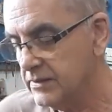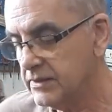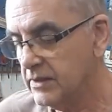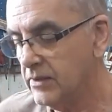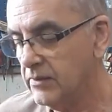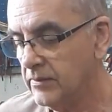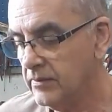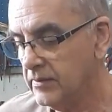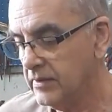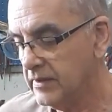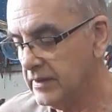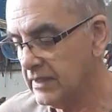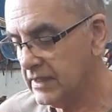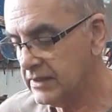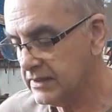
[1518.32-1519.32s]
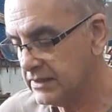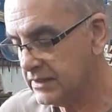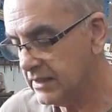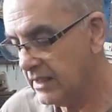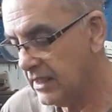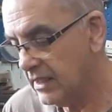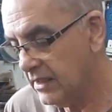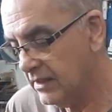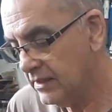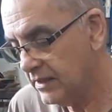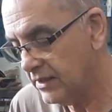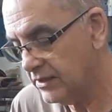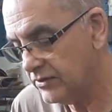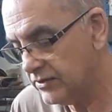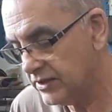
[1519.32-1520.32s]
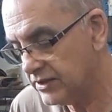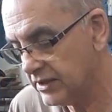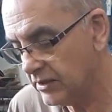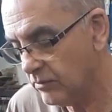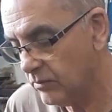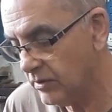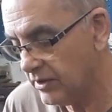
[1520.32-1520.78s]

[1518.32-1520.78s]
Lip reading: So that's interesting.